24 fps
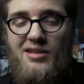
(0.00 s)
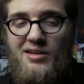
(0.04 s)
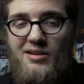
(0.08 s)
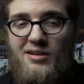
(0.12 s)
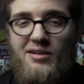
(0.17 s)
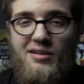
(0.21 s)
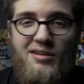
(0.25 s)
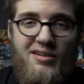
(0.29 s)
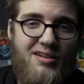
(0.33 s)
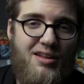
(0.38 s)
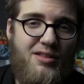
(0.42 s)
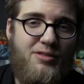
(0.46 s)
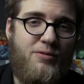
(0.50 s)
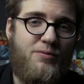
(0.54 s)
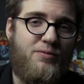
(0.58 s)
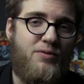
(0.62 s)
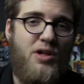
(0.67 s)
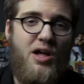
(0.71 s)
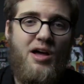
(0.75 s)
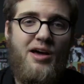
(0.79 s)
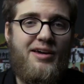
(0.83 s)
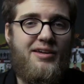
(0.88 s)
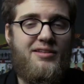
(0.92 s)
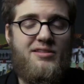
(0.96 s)
and in another
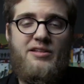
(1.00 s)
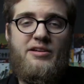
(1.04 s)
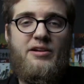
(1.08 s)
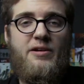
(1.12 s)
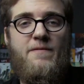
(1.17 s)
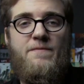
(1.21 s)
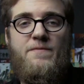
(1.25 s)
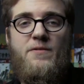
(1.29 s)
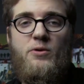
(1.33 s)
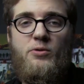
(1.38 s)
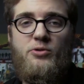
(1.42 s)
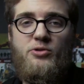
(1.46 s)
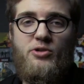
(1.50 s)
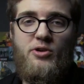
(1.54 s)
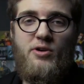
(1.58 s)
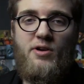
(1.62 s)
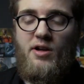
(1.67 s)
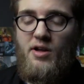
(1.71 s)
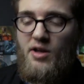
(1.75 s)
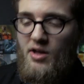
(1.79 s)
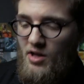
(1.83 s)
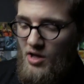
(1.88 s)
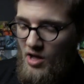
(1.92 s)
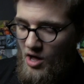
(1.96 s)
vlog in the near
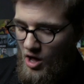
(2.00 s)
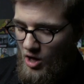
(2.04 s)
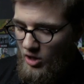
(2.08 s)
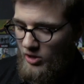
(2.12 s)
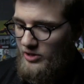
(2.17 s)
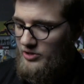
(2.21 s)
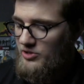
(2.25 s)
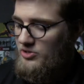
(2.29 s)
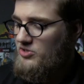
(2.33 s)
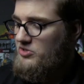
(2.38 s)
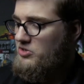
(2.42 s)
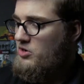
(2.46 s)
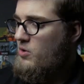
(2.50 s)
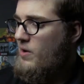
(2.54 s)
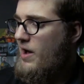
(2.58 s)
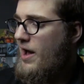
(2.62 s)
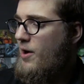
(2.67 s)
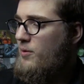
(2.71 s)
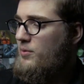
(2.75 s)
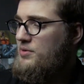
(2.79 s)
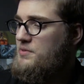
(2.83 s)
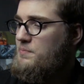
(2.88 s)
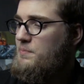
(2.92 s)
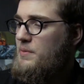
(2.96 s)
future, I'll let you know
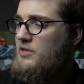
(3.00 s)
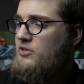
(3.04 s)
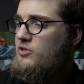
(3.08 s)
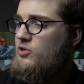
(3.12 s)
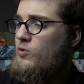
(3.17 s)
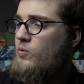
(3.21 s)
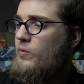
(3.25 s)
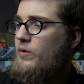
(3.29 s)
how it's been